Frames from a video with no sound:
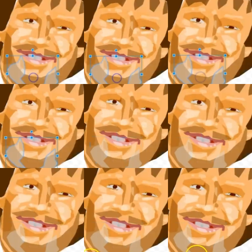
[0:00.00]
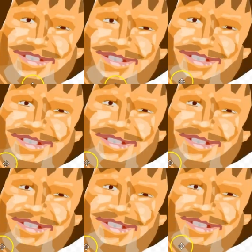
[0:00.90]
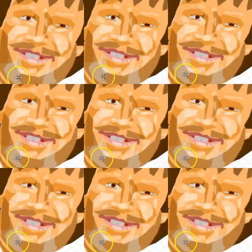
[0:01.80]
playing around, but you, oh, I like